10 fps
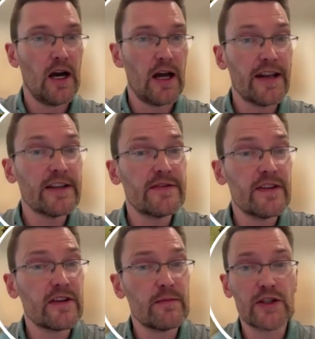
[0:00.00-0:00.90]
And as
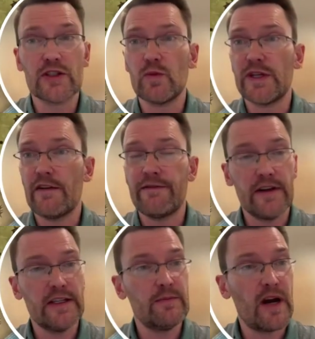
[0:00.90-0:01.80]
Vivian mentioned, we are
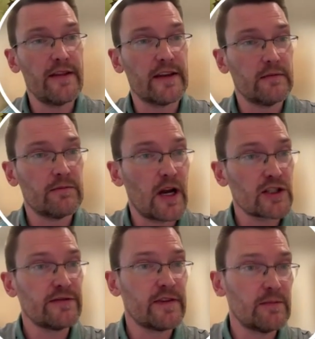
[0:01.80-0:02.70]

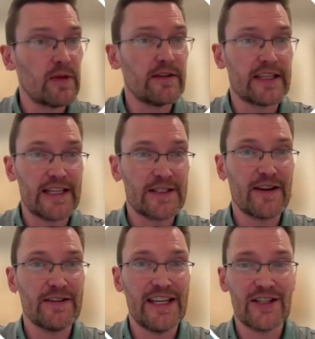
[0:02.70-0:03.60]
partially funded by the Gates
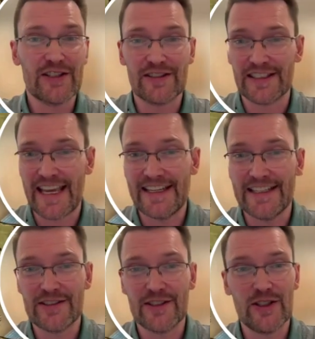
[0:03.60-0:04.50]
Foundation and the
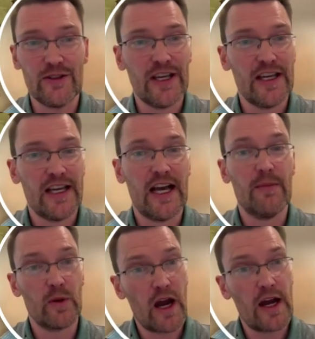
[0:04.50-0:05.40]
Ketty Institute,
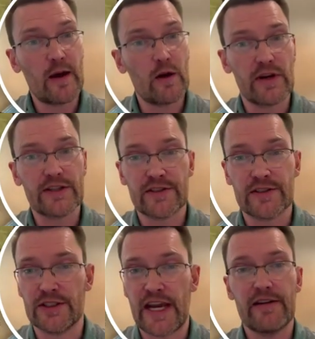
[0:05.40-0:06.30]
but we are now a
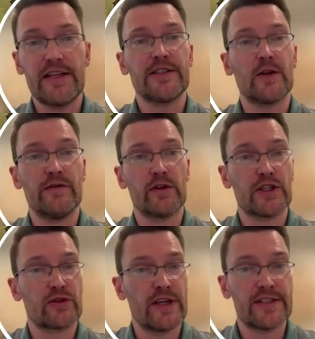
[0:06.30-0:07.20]
registered charity. So if you're
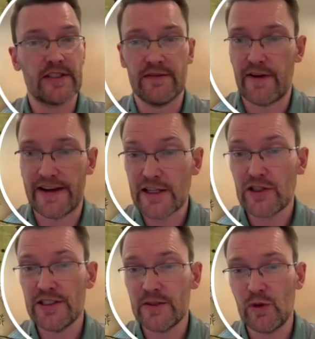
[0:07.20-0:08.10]
interested in
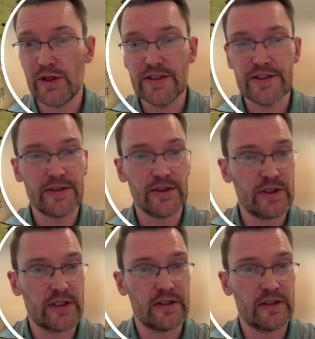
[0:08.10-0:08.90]
financially supporting us, you